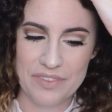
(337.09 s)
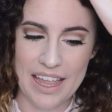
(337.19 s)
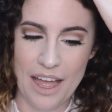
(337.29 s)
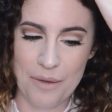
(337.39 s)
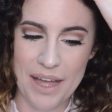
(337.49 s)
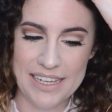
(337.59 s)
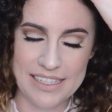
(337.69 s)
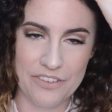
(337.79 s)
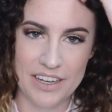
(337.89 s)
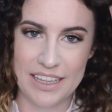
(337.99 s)
I
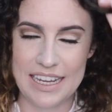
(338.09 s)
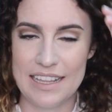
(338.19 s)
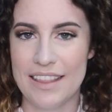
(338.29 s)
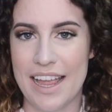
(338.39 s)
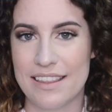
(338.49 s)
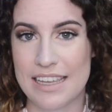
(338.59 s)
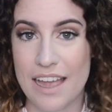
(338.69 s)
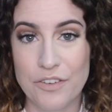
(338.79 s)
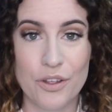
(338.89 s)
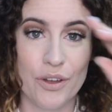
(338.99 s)
definitely like the
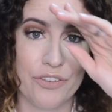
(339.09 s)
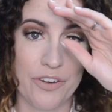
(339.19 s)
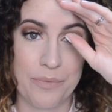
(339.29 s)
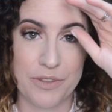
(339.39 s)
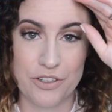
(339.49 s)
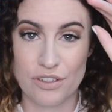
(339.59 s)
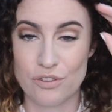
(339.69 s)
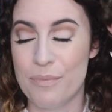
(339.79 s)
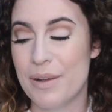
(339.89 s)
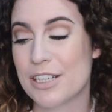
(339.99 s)
CoverGirl from the
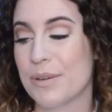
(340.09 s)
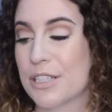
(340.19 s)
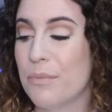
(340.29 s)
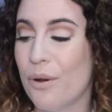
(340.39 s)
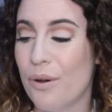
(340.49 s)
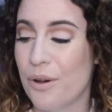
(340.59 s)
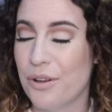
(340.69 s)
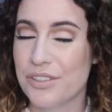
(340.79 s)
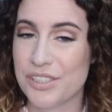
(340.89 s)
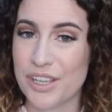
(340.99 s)
Drugstore much, much
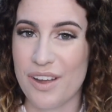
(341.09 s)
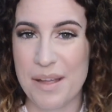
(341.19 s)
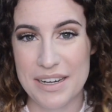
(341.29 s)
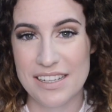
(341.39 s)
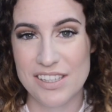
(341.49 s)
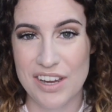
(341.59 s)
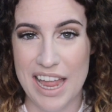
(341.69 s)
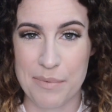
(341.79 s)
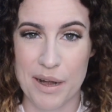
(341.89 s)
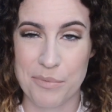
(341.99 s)
more. So, I mean, it's
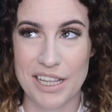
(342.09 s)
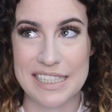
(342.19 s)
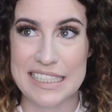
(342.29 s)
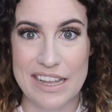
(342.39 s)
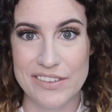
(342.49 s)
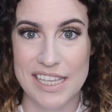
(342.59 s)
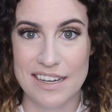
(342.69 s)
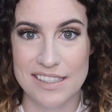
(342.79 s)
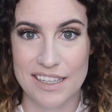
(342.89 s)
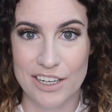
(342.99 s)
okay, but I'm not, like,
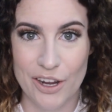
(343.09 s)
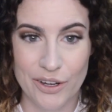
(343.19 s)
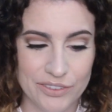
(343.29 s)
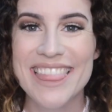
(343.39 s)
devastated to let it go.